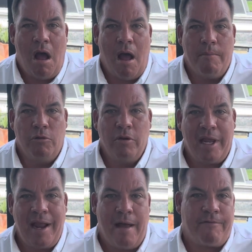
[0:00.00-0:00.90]
I'm
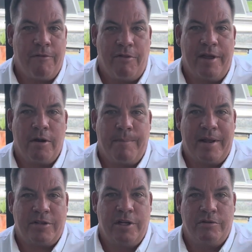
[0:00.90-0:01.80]
looking out for their
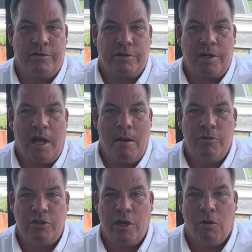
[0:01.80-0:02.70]
best interest. I
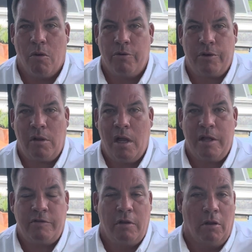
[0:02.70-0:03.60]
will tell older
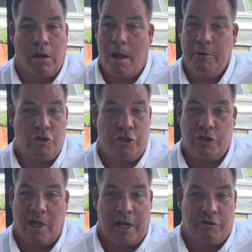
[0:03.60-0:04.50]
clients, look, I'm gonna treat
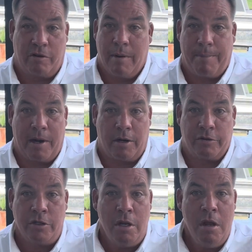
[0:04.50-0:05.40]
you like I treat my
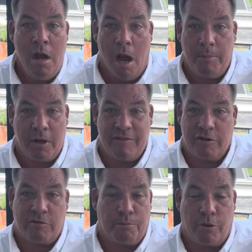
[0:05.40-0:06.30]
parents. I'm gonna give you
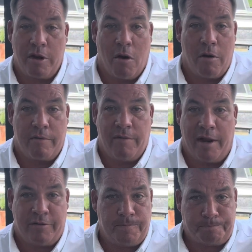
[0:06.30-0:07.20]
some pretty hard
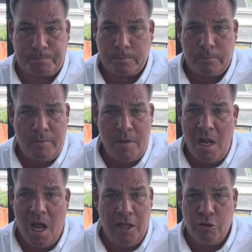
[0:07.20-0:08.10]
advice.
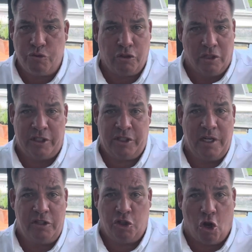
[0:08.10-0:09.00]
I lose
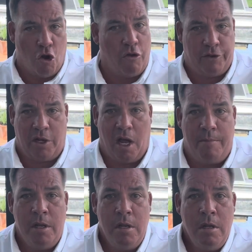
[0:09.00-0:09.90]
listings all the
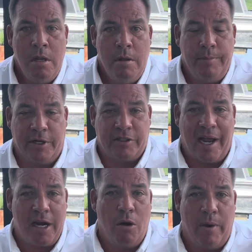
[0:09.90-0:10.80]
time because
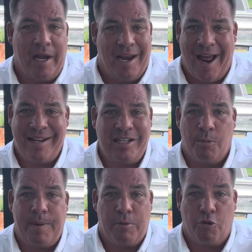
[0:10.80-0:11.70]
I go in and I tell
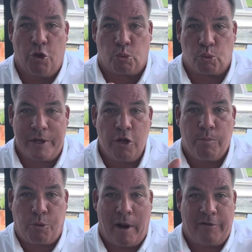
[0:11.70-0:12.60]
people the real
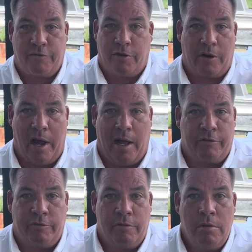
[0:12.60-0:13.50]
price for their house.